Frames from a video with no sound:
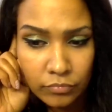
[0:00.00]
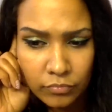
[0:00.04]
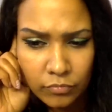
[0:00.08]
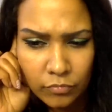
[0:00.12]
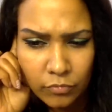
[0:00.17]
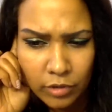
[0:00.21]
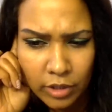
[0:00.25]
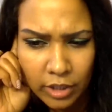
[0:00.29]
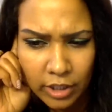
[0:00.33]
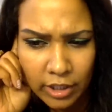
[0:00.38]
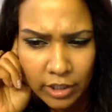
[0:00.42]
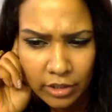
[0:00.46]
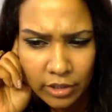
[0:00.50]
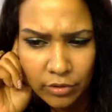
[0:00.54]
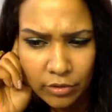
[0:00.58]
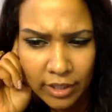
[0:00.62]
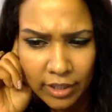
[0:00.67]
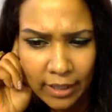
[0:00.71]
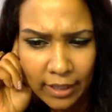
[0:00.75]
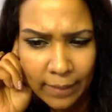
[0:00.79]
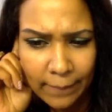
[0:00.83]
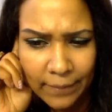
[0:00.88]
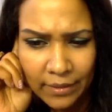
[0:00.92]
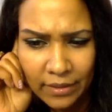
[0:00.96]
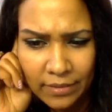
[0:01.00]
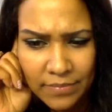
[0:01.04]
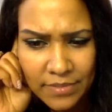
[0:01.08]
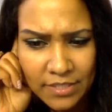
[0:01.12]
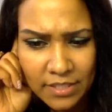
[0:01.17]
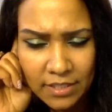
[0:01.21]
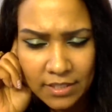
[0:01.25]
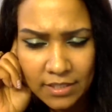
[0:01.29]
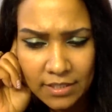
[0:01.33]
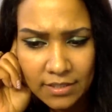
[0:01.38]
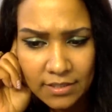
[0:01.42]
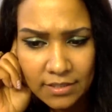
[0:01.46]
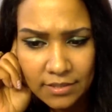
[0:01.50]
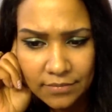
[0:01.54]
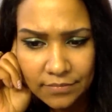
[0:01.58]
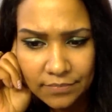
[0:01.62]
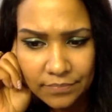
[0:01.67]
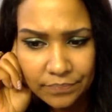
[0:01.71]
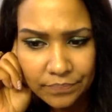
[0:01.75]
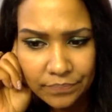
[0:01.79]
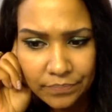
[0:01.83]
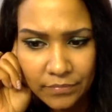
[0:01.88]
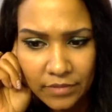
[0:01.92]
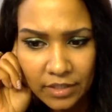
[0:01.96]
Okay, you can't be obsessed
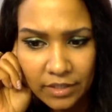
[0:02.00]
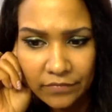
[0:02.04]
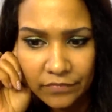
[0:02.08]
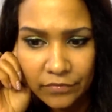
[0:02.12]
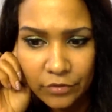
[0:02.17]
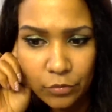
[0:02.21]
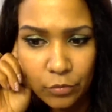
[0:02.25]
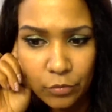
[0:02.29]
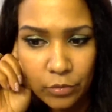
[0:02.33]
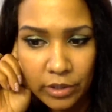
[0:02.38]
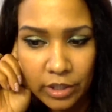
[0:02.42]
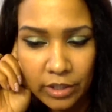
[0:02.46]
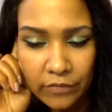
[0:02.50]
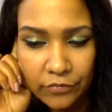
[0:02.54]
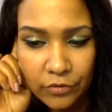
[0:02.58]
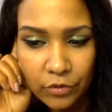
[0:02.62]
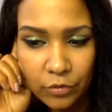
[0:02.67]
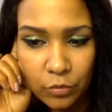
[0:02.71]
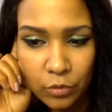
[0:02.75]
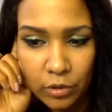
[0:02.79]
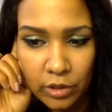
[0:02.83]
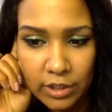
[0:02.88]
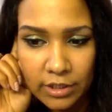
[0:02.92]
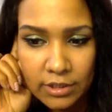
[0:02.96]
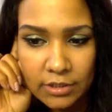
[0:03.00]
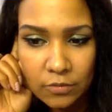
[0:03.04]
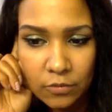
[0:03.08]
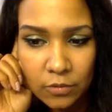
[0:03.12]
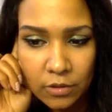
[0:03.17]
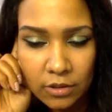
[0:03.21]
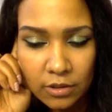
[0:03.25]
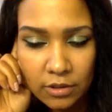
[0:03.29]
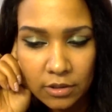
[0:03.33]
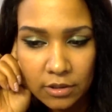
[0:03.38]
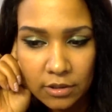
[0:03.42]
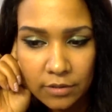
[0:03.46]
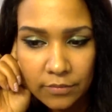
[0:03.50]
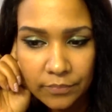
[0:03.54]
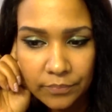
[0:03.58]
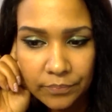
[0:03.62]
if you if you want it to work.